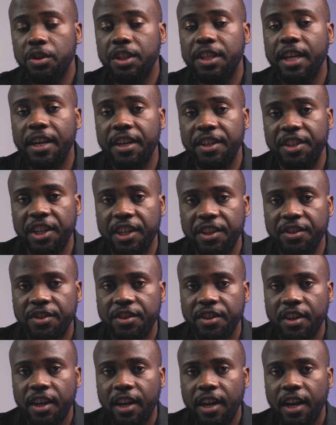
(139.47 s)

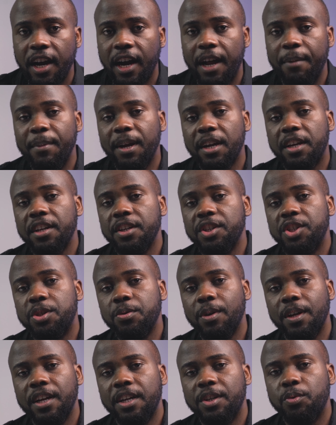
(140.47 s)
diligence and making
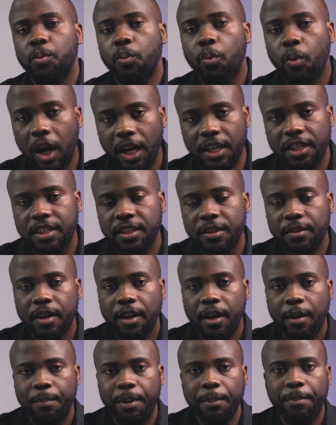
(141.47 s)
sure that what
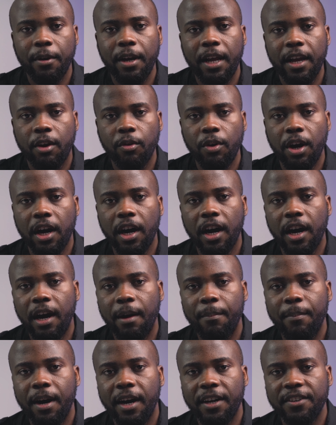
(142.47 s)
people like
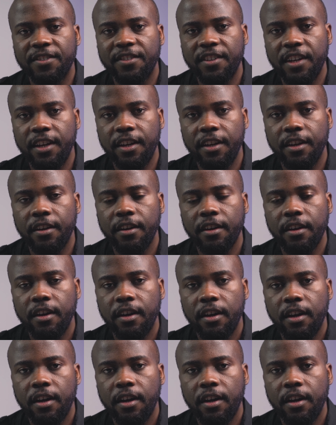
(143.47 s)
Rakakamba are saying